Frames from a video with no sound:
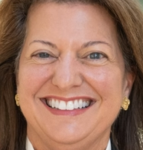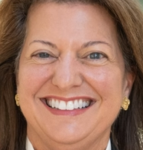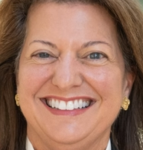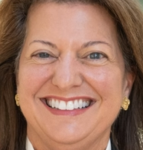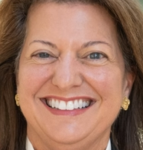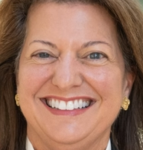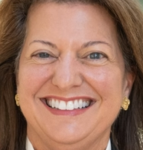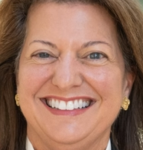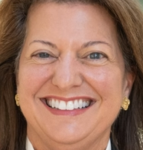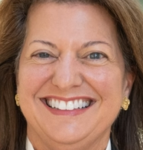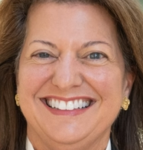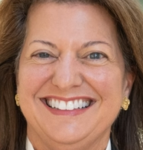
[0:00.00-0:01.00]

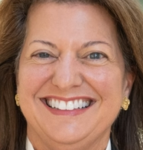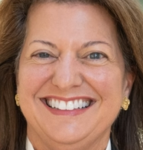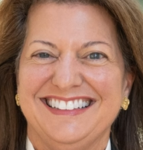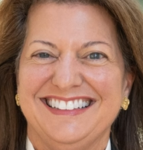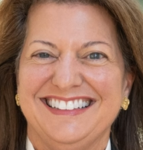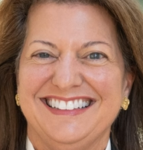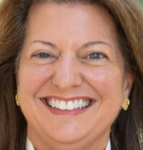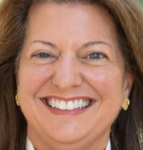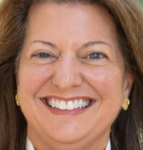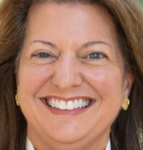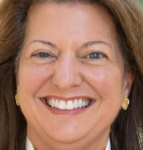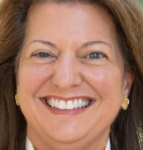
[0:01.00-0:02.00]

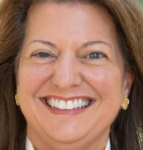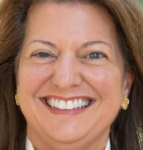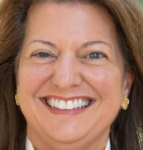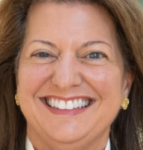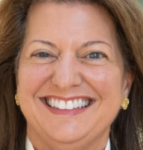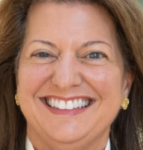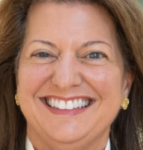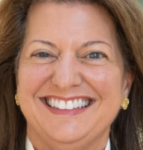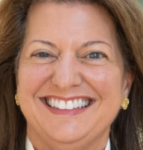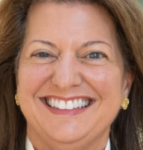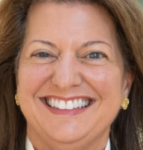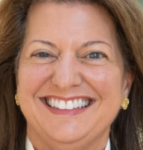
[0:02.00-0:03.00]

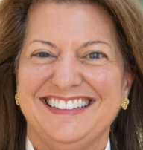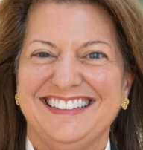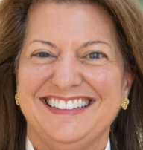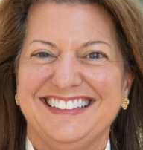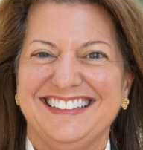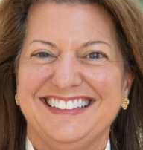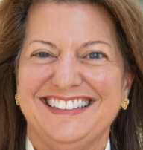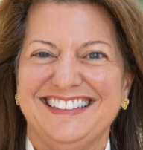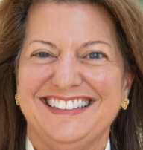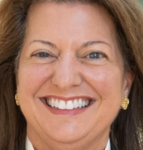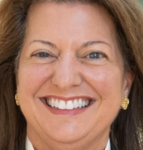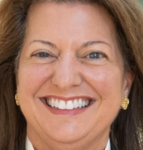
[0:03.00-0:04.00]

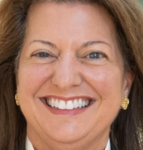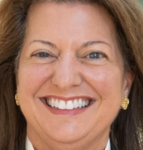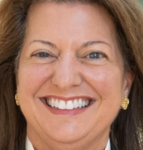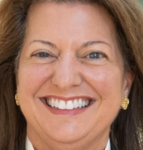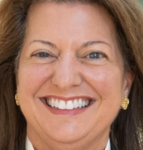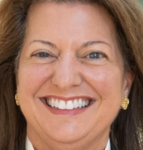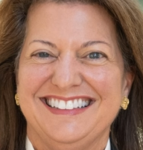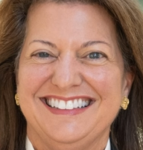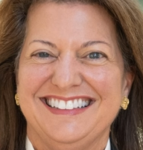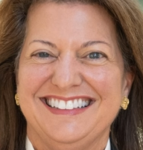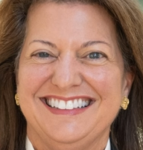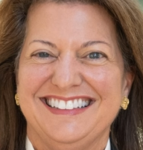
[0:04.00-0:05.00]

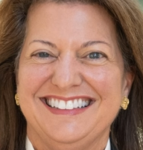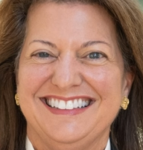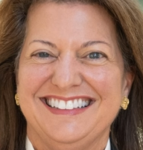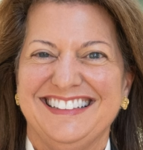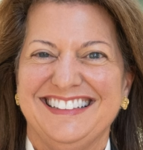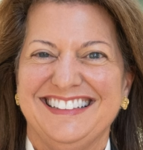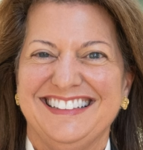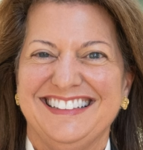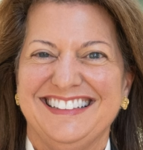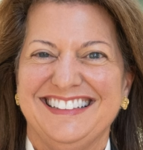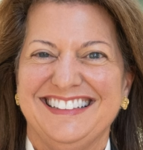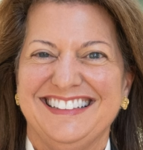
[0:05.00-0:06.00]
The face doesn't move, so there is nothing to read.